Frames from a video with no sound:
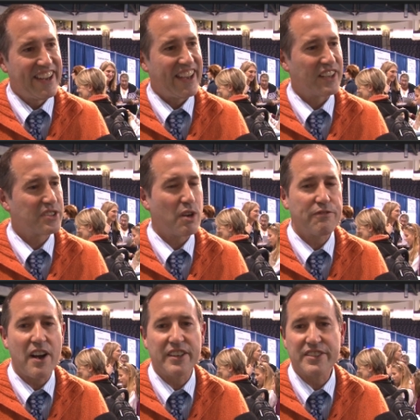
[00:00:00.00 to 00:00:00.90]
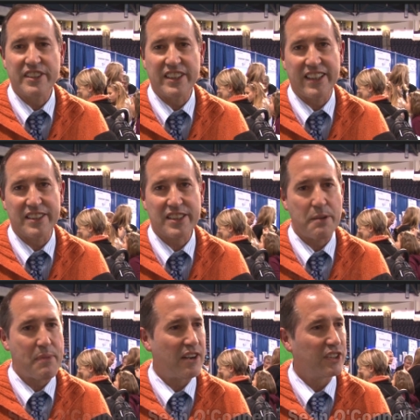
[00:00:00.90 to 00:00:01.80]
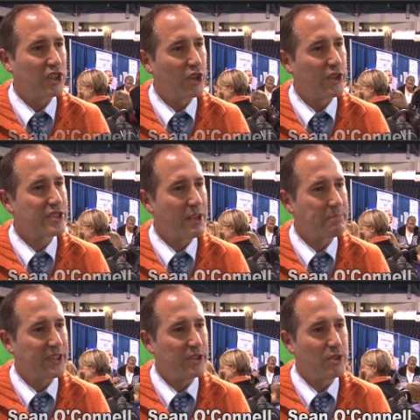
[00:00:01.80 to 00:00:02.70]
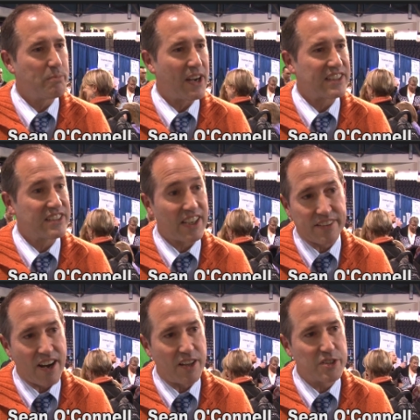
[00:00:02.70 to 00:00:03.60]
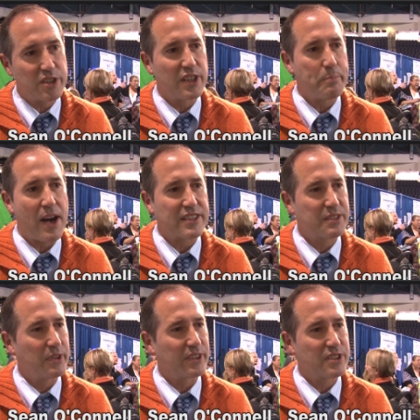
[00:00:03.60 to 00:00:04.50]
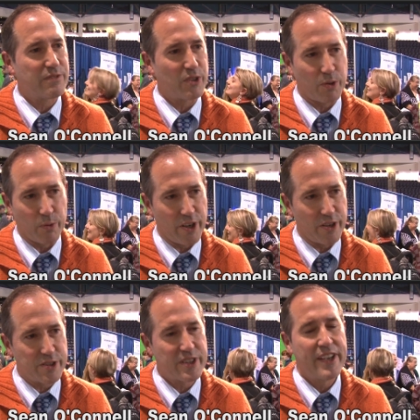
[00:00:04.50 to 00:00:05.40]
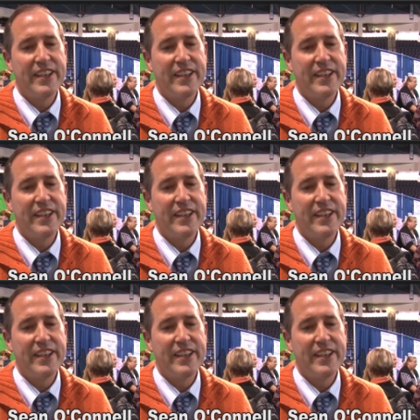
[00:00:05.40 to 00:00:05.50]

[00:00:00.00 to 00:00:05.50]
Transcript: And it's so fun to see the kids come out and learn something new about the technology and the possibilities for careers.